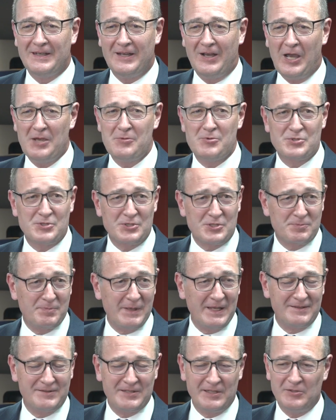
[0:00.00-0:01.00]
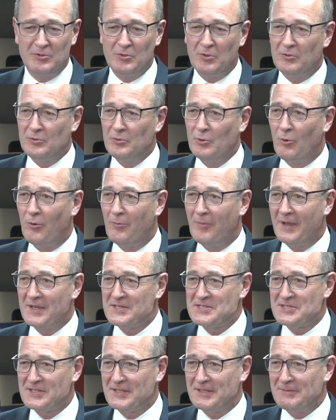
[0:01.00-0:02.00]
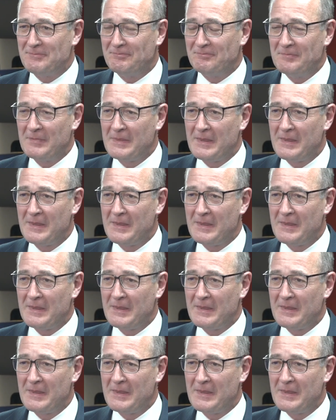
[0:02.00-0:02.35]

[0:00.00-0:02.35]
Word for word: I was expecting, not, nor my team.